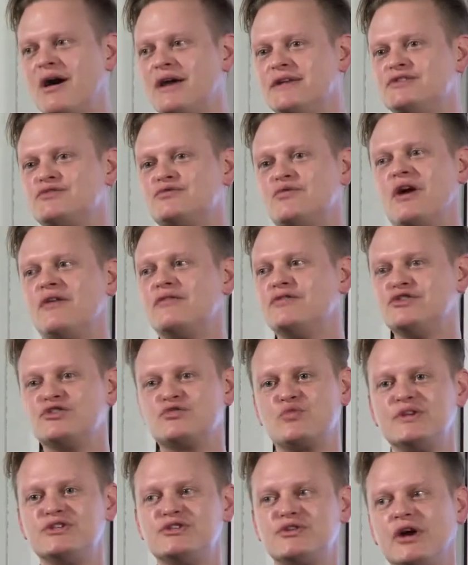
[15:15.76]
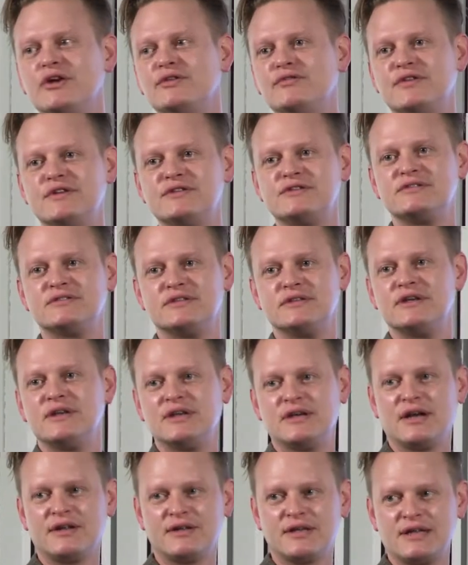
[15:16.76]
minds rather than just win trophies.
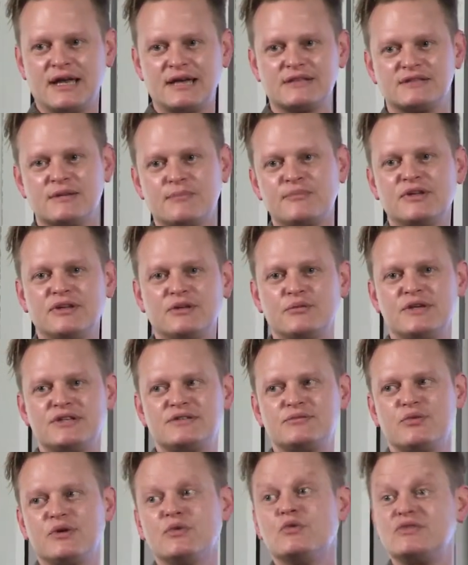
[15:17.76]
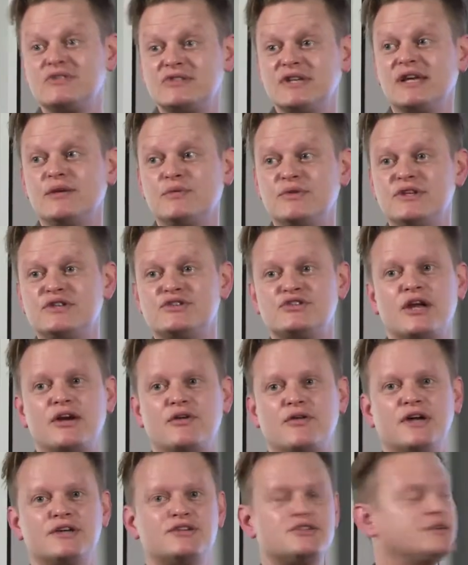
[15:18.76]
And I think that's something that we will see with this
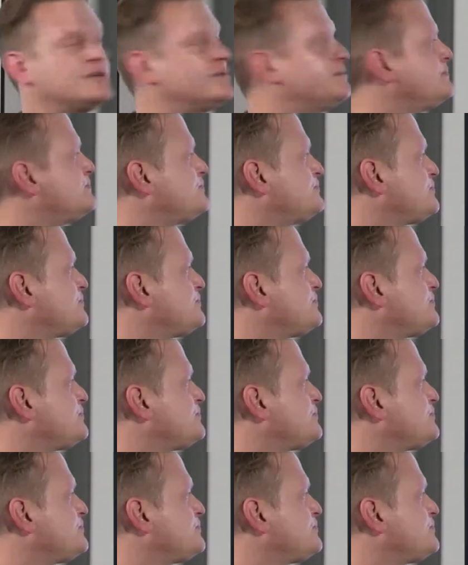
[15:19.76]
generation.